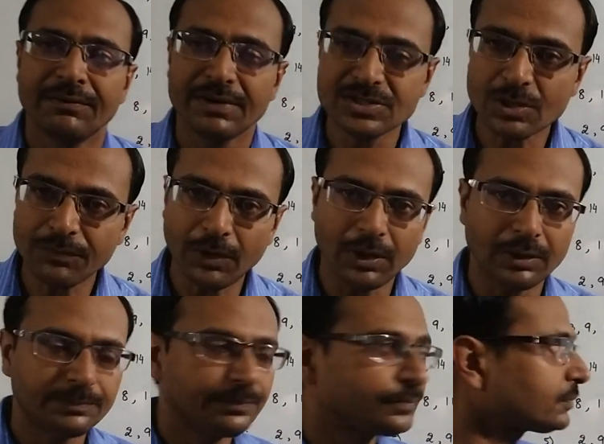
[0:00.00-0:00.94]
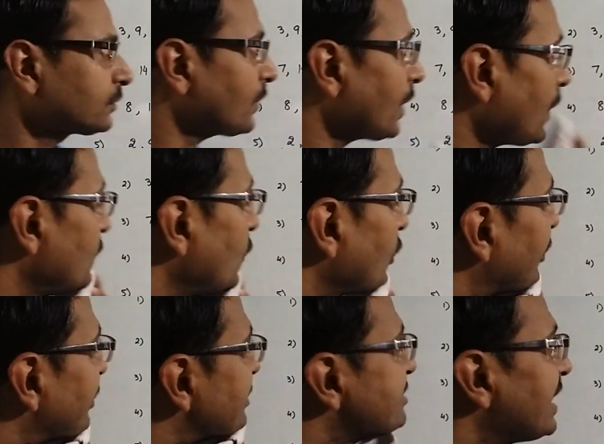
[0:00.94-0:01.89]
First of all, for
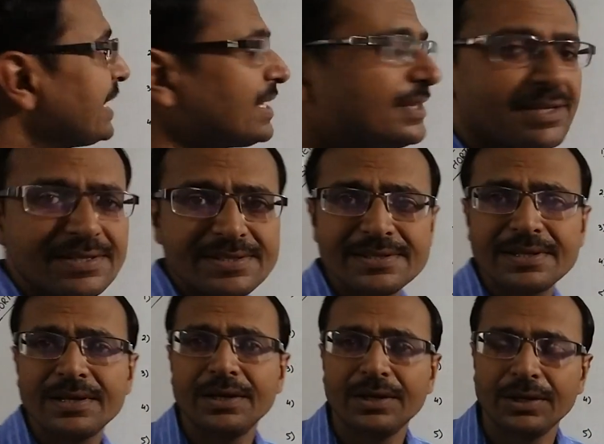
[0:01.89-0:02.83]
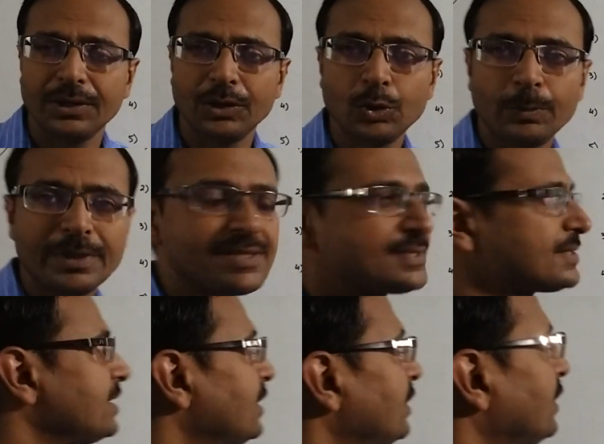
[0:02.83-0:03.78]
understanding this, you
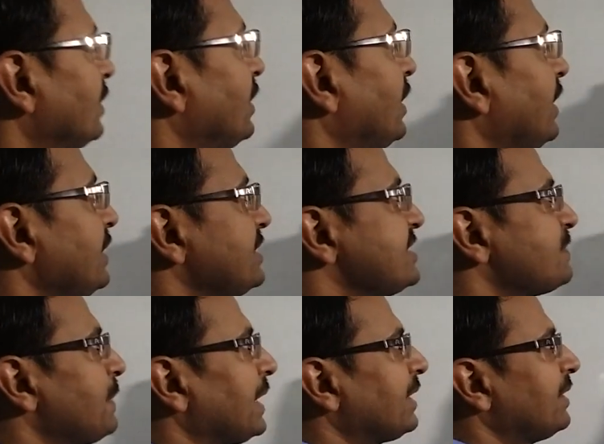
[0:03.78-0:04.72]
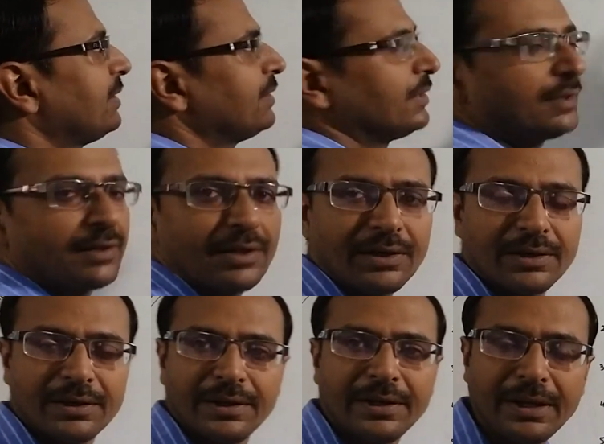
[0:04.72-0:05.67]
must inspect
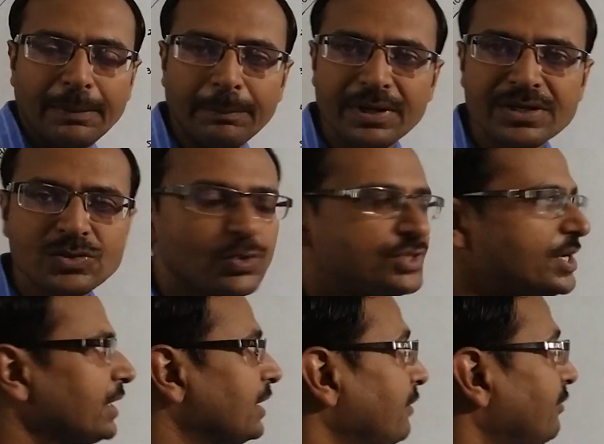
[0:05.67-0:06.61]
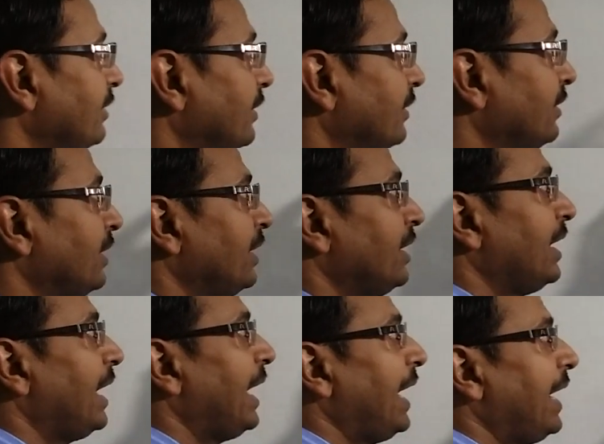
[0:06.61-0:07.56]
the numbers which are given
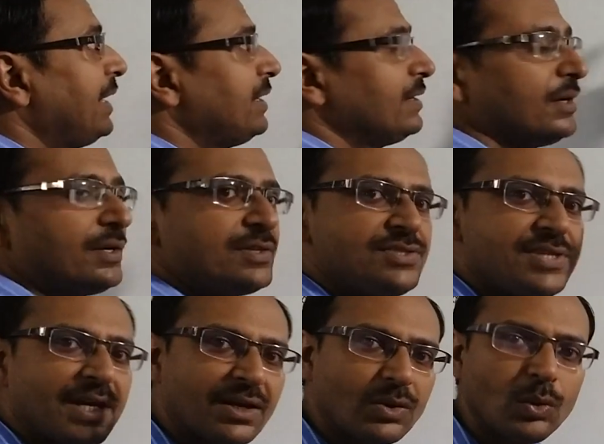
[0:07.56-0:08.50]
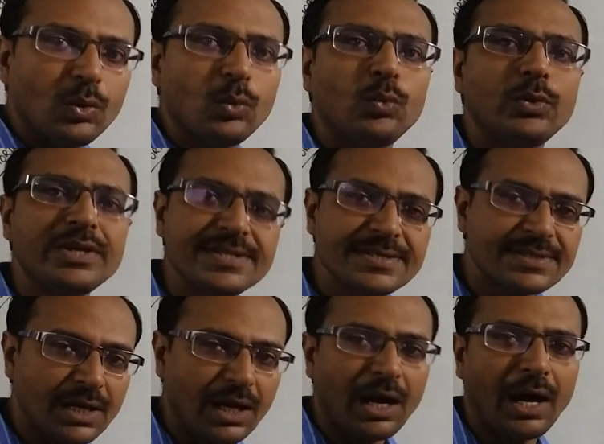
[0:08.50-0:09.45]
and check which
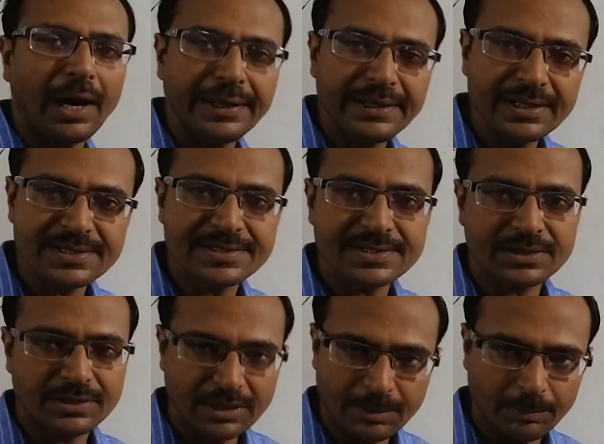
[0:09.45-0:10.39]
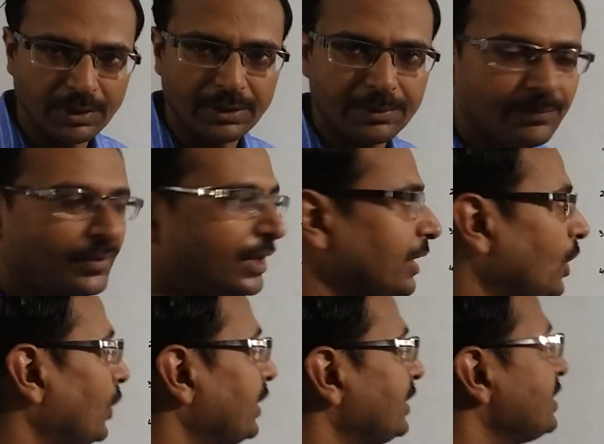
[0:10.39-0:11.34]
is the highest number.
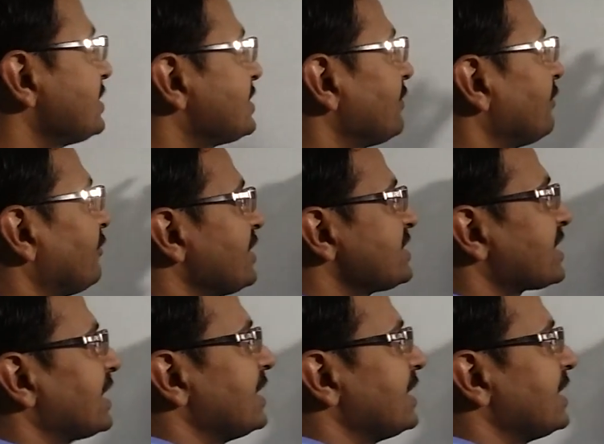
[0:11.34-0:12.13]
Now in this first